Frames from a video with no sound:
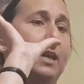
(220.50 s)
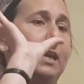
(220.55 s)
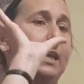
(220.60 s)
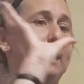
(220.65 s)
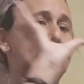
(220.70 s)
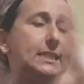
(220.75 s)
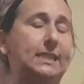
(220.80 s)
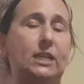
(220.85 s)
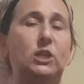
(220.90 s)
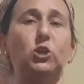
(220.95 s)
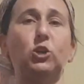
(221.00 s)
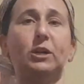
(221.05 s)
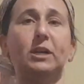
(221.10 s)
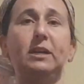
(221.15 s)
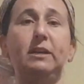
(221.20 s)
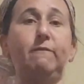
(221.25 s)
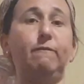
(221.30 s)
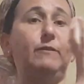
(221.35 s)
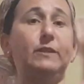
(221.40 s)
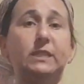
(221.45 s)
sitting on
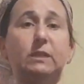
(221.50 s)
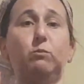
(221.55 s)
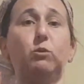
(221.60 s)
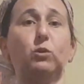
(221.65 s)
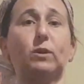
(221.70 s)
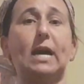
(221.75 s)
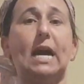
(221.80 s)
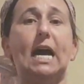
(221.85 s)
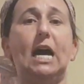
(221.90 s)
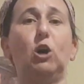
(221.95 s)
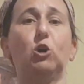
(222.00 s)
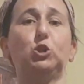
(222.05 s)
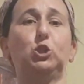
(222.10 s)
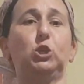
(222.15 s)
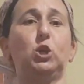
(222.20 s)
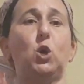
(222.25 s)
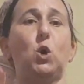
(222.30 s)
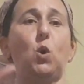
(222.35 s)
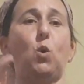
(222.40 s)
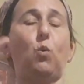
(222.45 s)
an invisible couch,
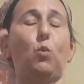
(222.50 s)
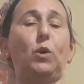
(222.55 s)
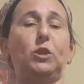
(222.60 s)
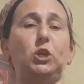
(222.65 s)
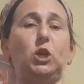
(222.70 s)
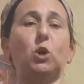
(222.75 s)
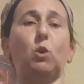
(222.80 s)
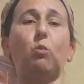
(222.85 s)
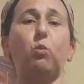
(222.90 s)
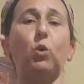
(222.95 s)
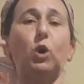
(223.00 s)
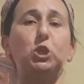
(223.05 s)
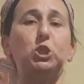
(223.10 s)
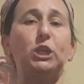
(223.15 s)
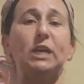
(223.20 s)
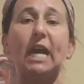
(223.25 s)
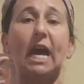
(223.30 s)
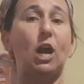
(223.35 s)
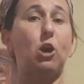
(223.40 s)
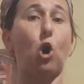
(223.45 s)
whether you're
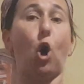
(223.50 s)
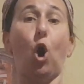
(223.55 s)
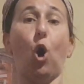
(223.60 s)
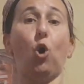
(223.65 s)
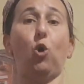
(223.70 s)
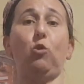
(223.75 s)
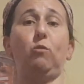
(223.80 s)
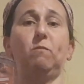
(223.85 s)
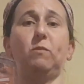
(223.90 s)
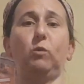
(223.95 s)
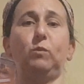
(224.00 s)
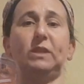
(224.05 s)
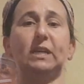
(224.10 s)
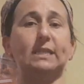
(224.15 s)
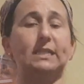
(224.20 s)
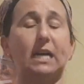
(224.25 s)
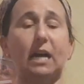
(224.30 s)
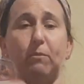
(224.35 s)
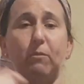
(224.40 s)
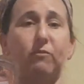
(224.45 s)
watching at home with the
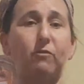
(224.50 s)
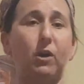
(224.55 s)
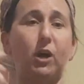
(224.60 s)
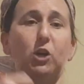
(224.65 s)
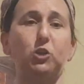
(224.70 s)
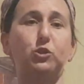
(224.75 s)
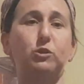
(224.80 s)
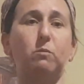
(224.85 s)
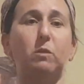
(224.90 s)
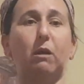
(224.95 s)
type of ice cream,